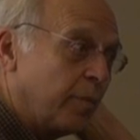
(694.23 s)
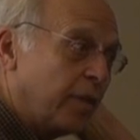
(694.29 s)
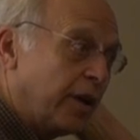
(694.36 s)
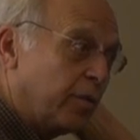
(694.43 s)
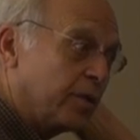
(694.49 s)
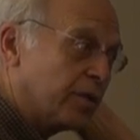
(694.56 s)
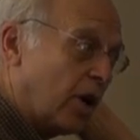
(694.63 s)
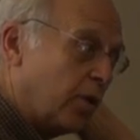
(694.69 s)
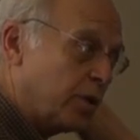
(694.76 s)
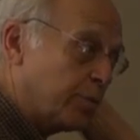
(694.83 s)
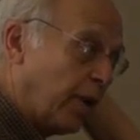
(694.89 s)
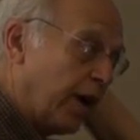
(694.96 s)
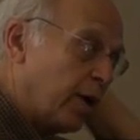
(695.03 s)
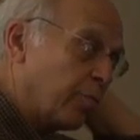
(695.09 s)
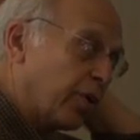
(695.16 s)
I mean, it was always
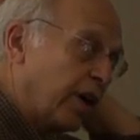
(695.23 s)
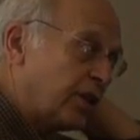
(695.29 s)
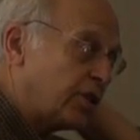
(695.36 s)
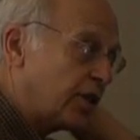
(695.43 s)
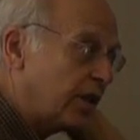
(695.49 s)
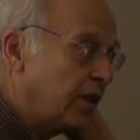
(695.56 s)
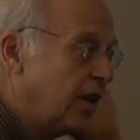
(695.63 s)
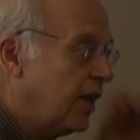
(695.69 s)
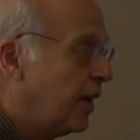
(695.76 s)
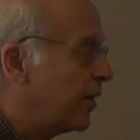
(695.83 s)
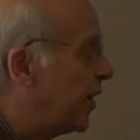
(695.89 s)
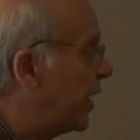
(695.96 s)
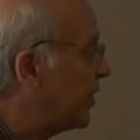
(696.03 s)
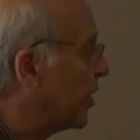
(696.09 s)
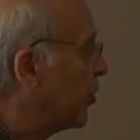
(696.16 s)
my impression
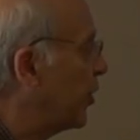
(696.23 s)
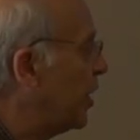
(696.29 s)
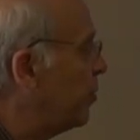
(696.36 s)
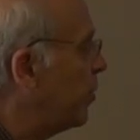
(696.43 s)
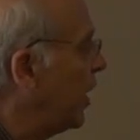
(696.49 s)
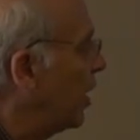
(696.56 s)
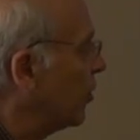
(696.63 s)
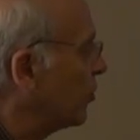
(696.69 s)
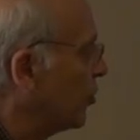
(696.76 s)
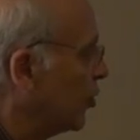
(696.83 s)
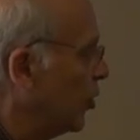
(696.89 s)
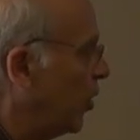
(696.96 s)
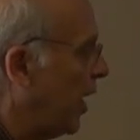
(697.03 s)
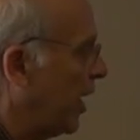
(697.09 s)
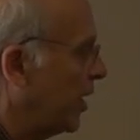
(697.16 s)
that the Greenbelt
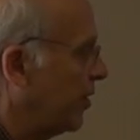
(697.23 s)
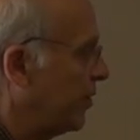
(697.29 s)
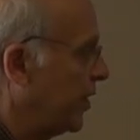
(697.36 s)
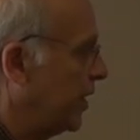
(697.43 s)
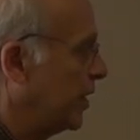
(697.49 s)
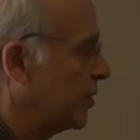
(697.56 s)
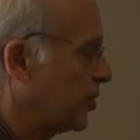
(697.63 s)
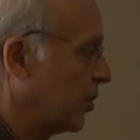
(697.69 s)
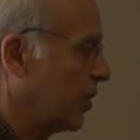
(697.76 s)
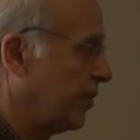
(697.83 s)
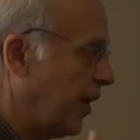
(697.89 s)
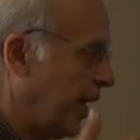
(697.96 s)
grew out of the sort of